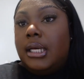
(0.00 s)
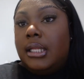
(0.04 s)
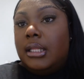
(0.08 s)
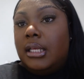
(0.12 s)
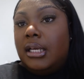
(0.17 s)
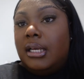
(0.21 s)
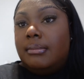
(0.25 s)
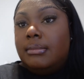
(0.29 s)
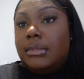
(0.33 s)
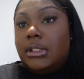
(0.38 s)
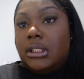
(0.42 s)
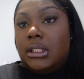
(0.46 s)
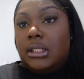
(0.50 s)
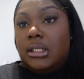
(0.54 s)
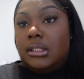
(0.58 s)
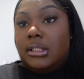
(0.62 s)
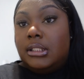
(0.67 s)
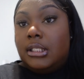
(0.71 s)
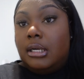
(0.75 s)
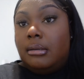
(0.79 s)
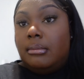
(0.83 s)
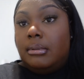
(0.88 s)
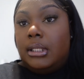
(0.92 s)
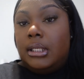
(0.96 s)
I think I'm just gonna
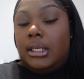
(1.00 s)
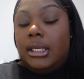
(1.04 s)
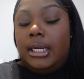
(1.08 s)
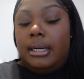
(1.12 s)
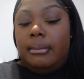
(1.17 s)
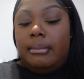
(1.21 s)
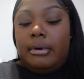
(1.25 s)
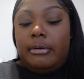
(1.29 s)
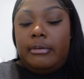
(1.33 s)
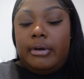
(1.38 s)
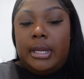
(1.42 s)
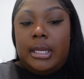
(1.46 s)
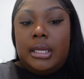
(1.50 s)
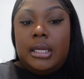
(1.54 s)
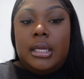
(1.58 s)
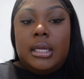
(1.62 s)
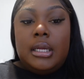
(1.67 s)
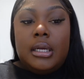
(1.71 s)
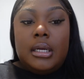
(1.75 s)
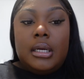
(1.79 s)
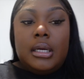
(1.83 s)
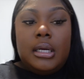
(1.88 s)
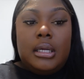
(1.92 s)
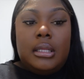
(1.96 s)
set up the camera right here